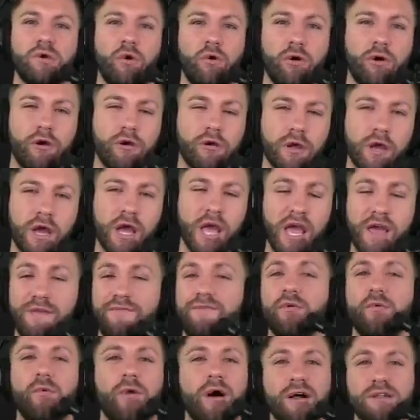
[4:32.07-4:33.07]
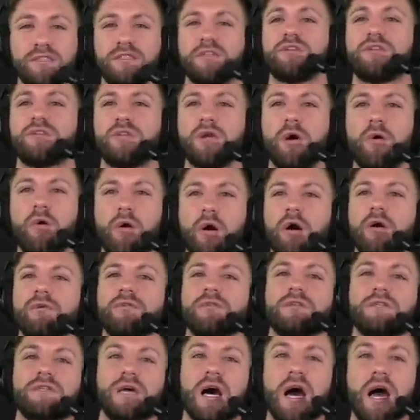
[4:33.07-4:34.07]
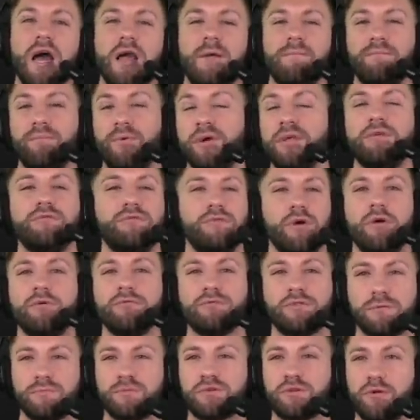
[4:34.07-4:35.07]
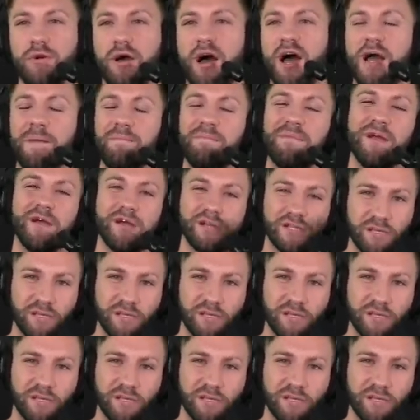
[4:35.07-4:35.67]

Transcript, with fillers: or if you watch the show all the time but you don't subscribe,